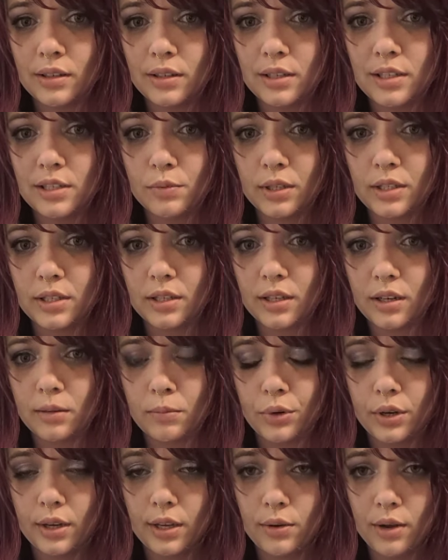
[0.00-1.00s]
is what's going
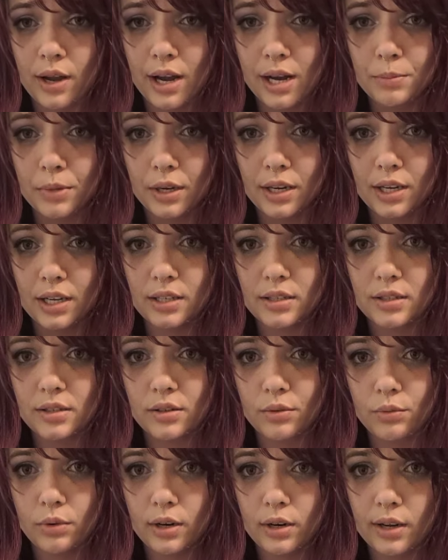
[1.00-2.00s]
to bring you happiness.
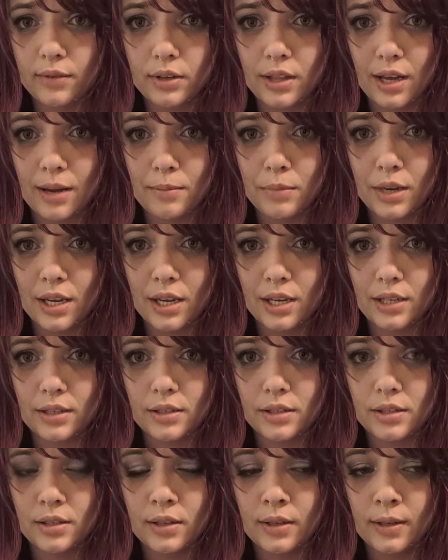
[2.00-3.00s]
So, whatever that
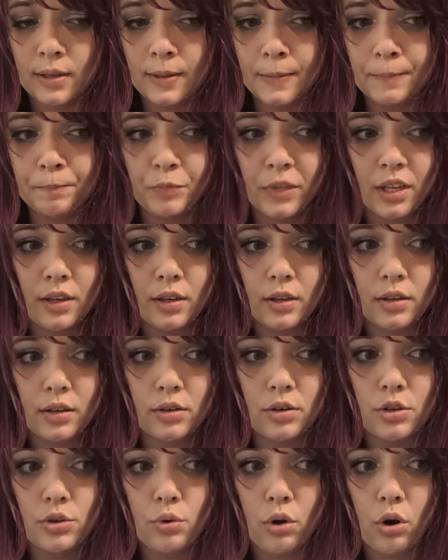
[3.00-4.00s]
means, a
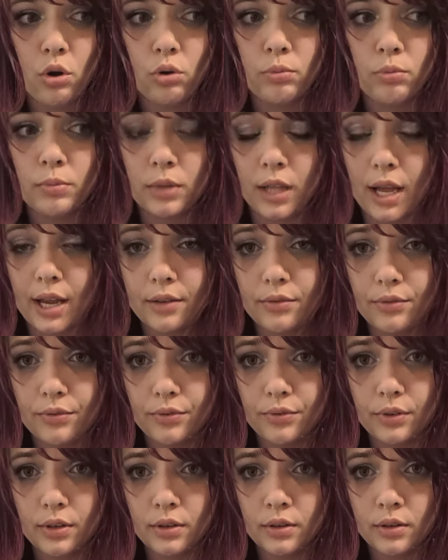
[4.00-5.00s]
new home
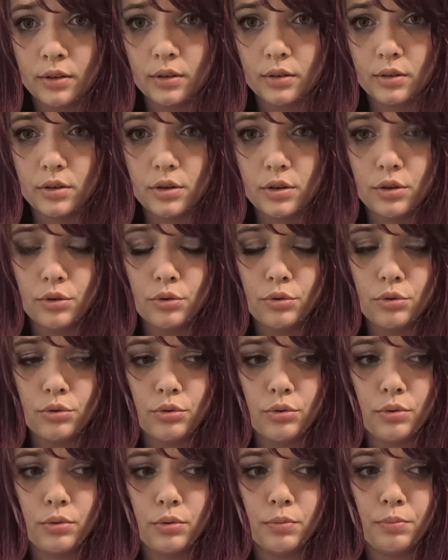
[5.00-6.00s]
life,
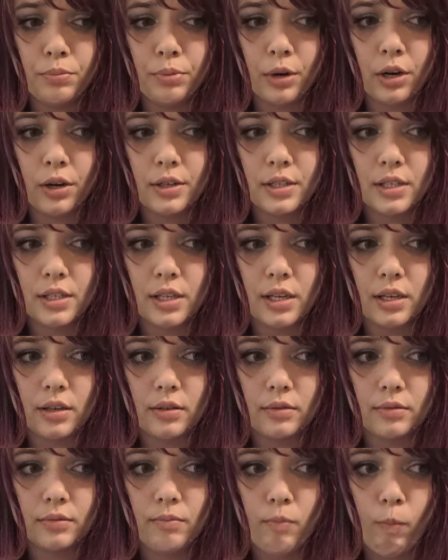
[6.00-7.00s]
new
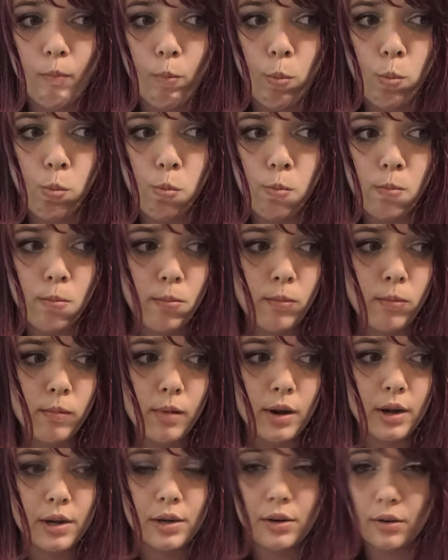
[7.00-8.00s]
person
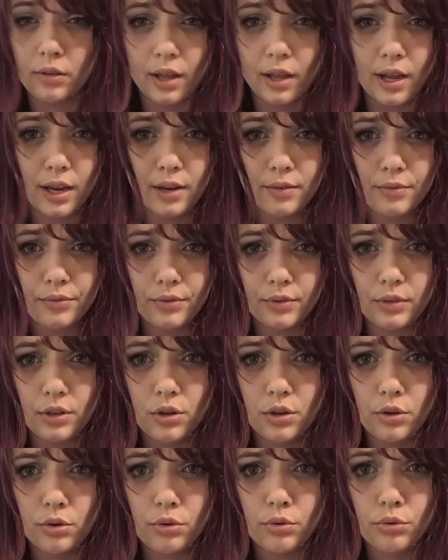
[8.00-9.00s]
in your life,
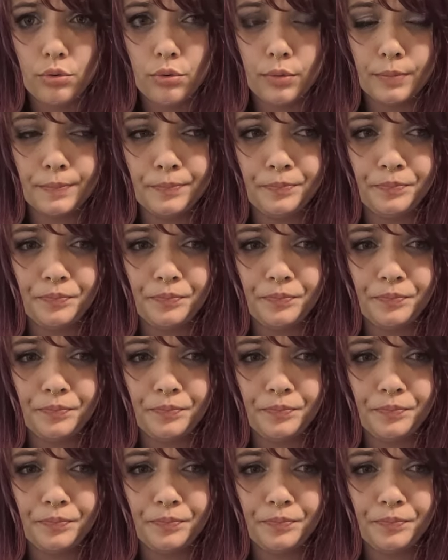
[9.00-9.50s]
new